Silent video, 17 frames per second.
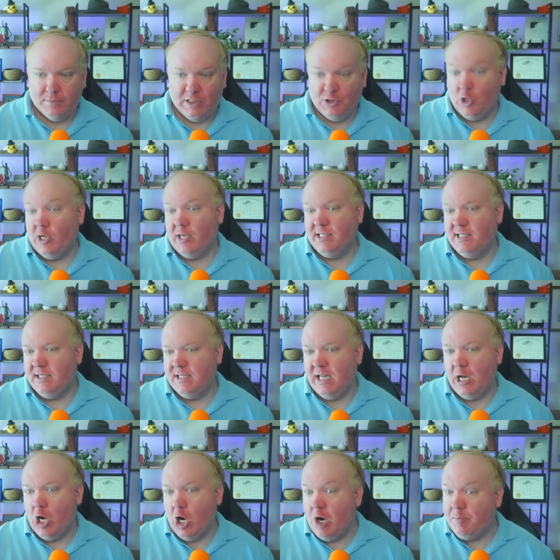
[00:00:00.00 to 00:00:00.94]
As long as it's
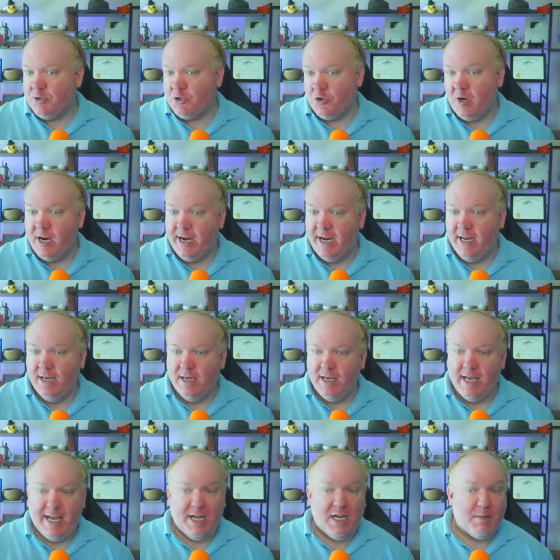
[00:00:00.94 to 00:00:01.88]
not arbitrary
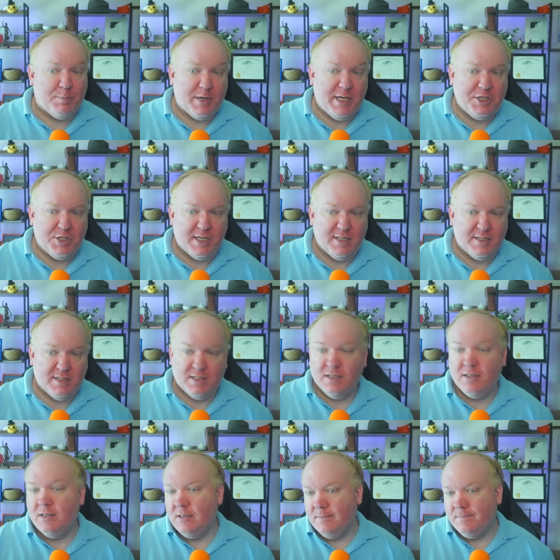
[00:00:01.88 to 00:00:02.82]
and capricious,
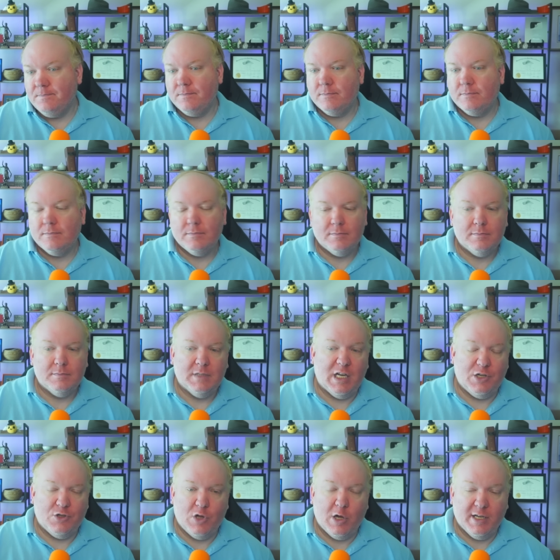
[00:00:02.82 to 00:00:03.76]

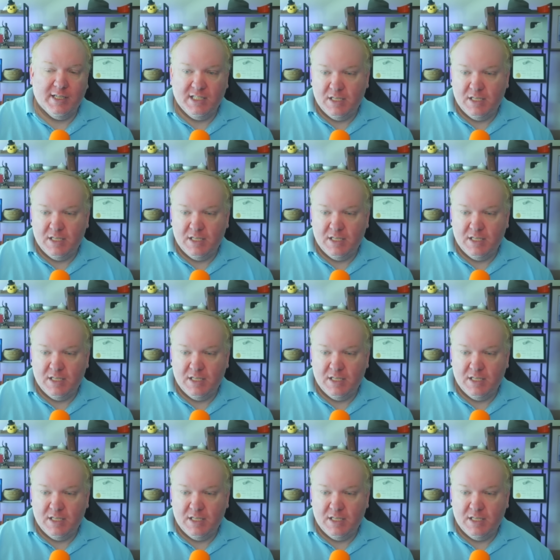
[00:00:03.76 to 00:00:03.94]
as long